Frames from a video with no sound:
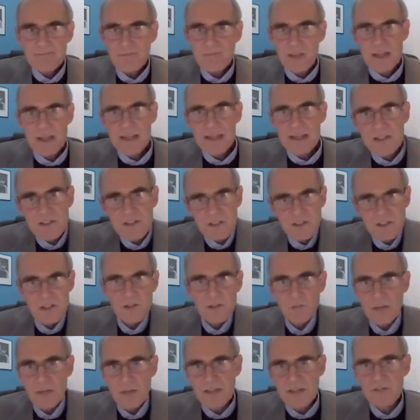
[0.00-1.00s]
is
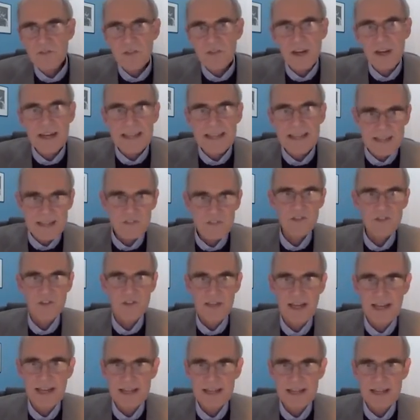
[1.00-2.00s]
that we can try and
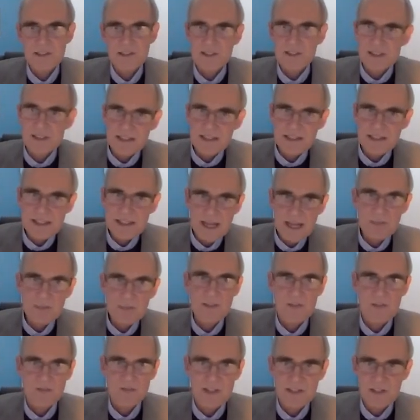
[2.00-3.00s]
insulate certain
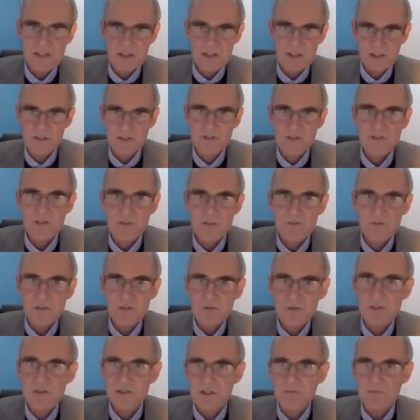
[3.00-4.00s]
types of decisions from short-term